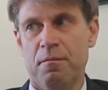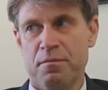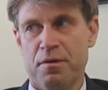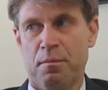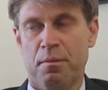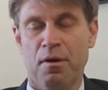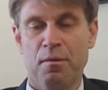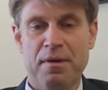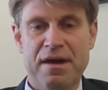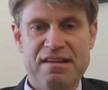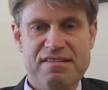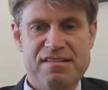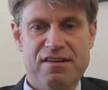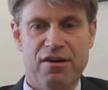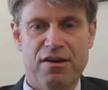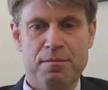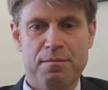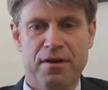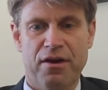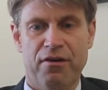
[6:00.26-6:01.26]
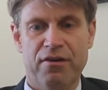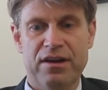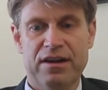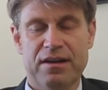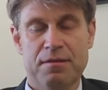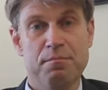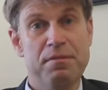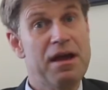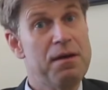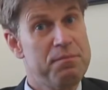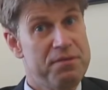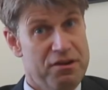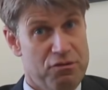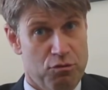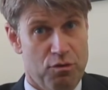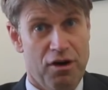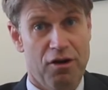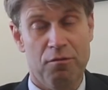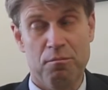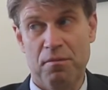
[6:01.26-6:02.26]
The probationary period can be up to
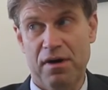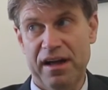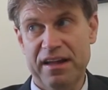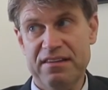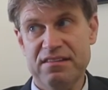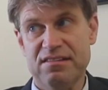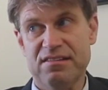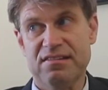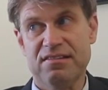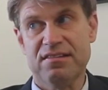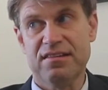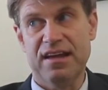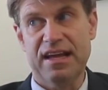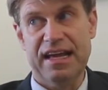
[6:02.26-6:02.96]
12 months